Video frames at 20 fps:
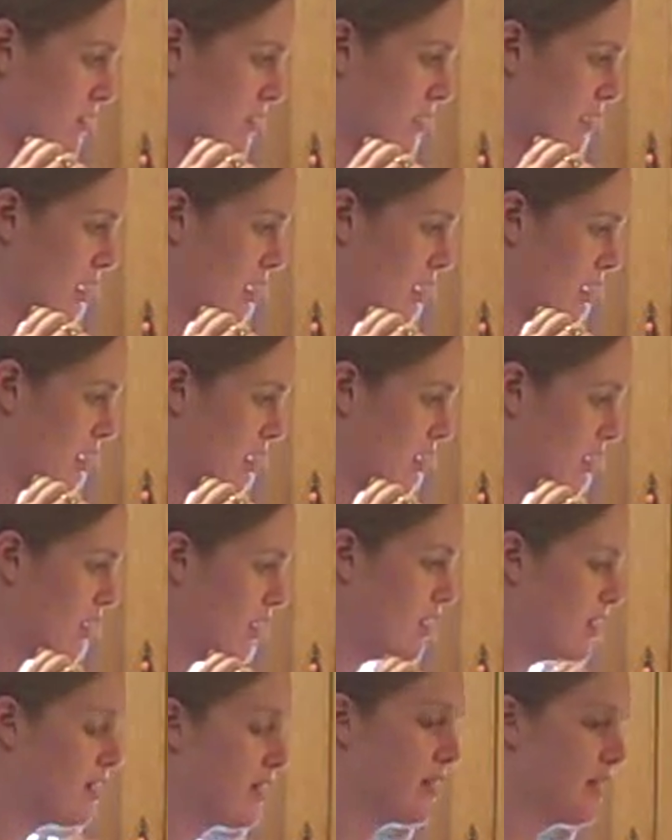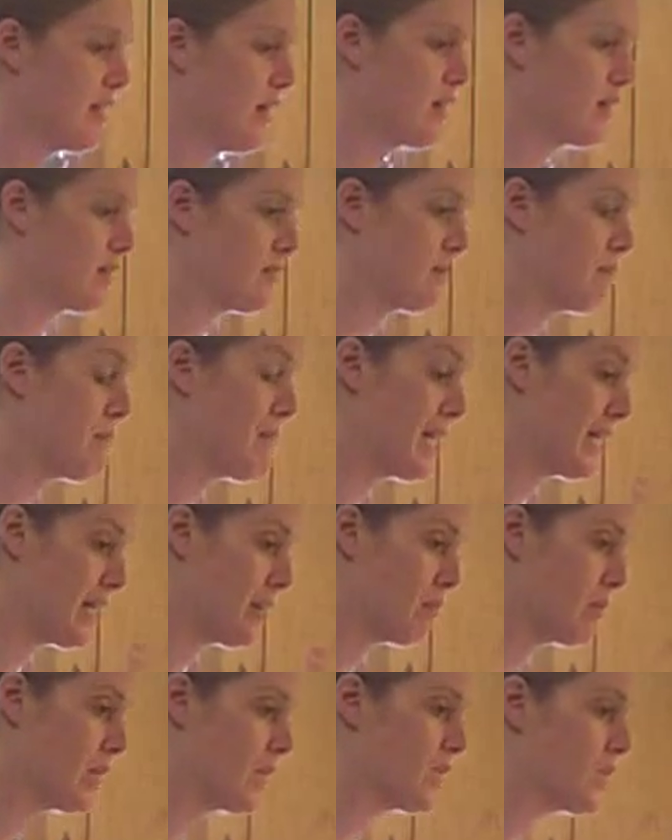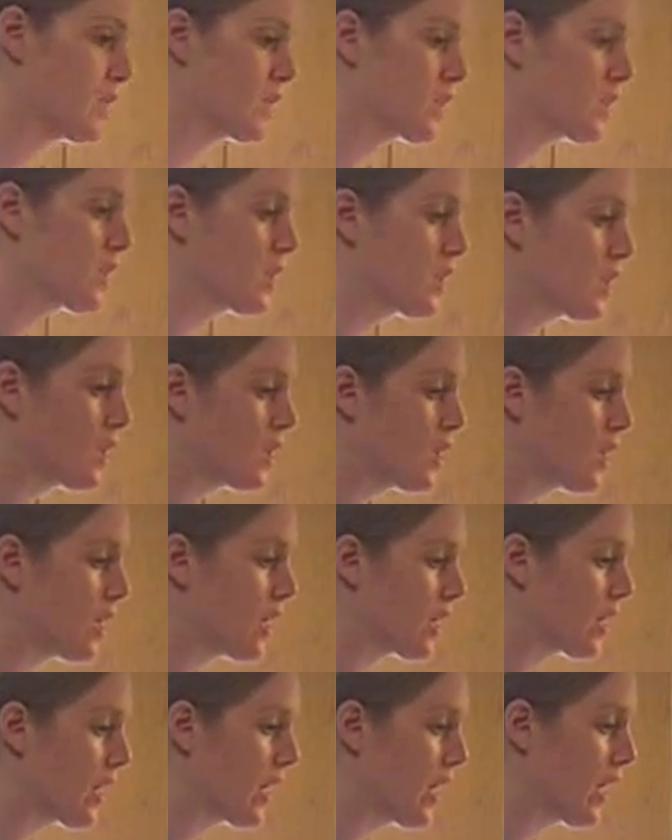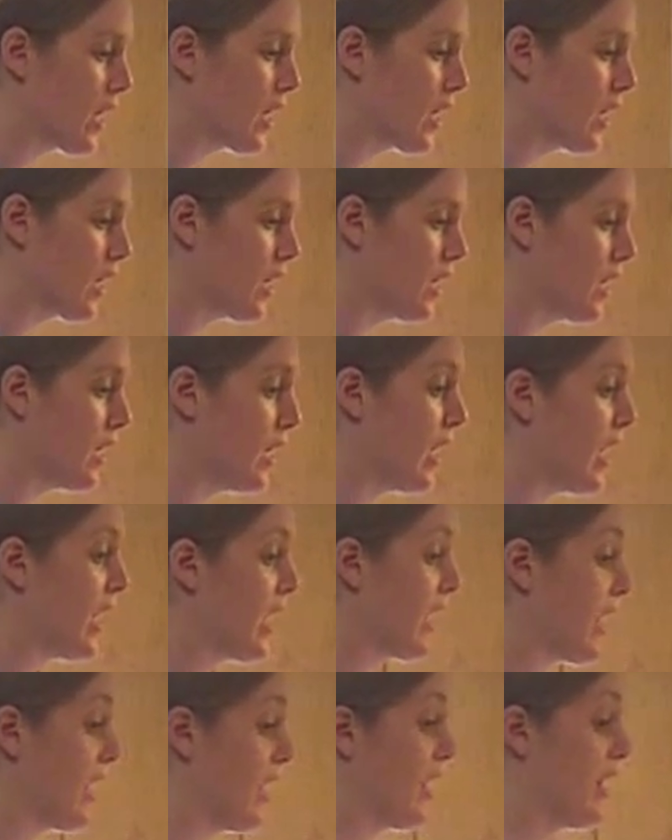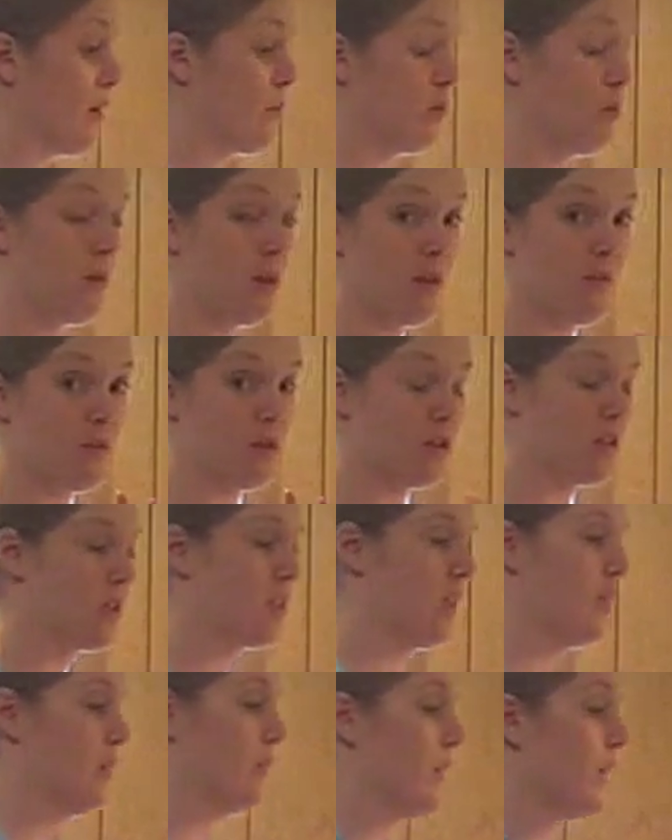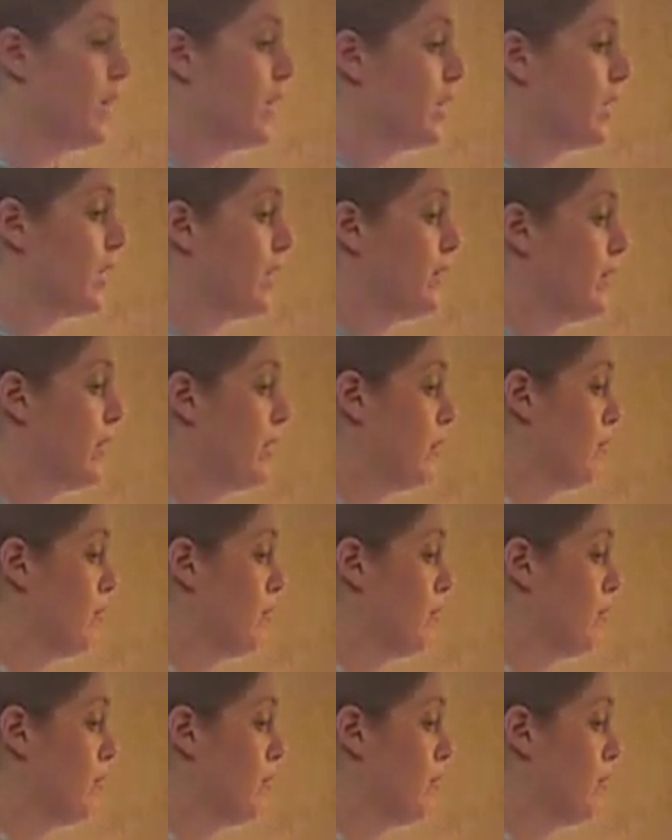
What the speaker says: say. Yes, medium heat. Alright. And I will be the first to tell you right here